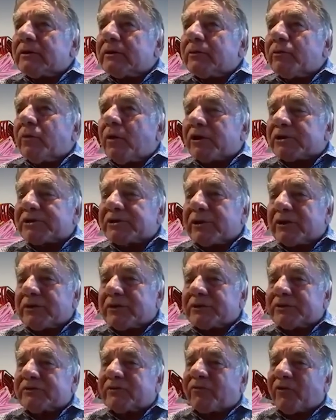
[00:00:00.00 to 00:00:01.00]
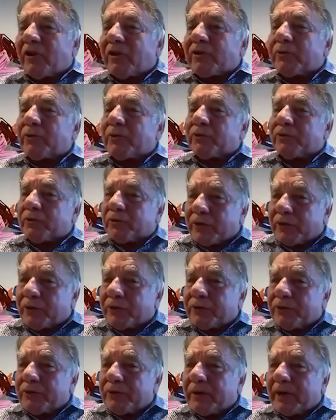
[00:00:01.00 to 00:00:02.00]
watch those follicles
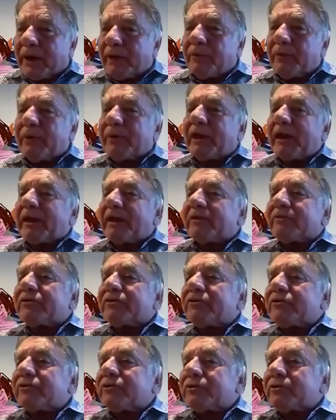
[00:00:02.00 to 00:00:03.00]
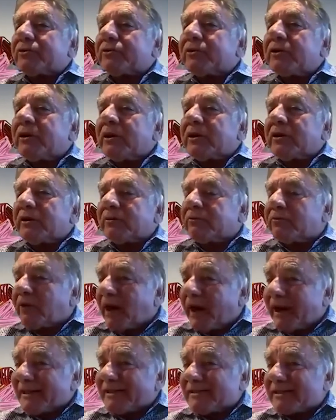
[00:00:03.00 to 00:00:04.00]
grow, and when they get to the
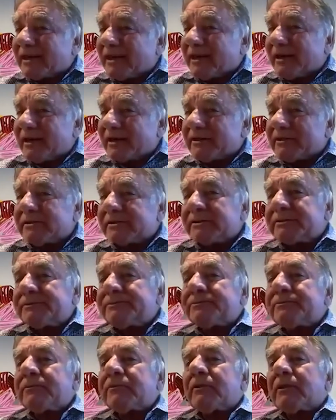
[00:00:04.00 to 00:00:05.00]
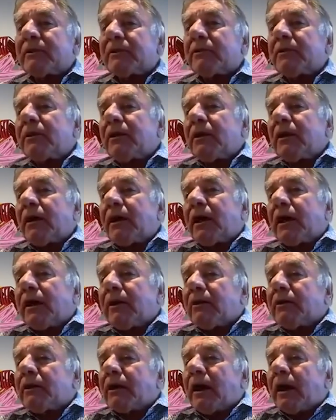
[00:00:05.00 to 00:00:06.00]
right size
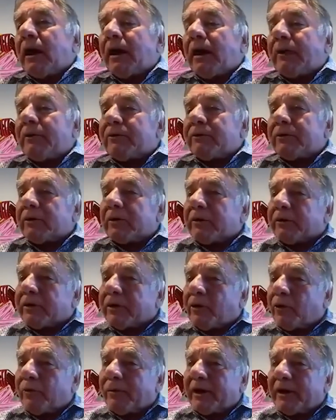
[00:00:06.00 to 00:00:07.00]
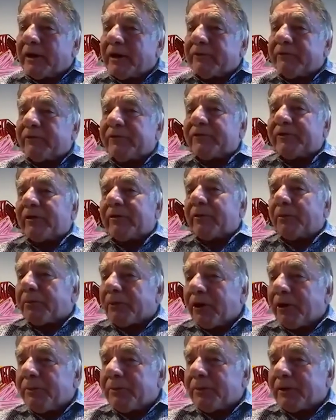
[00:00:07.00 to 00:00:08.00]
and the hormone levels are
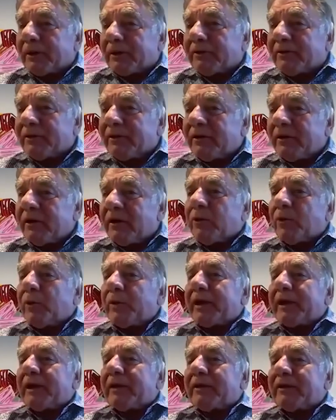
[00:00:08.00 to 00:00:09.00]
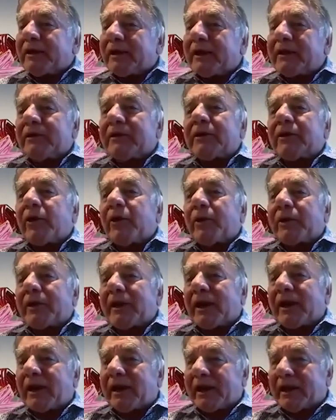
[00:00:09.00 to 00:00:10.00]
appropriate, we can then go
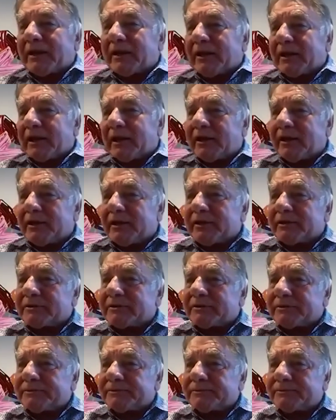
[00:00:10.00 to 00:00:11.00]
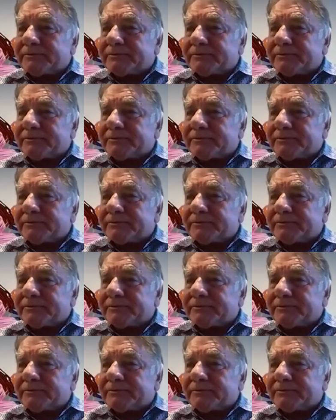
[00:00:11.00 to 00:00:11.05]
and collect the eggs.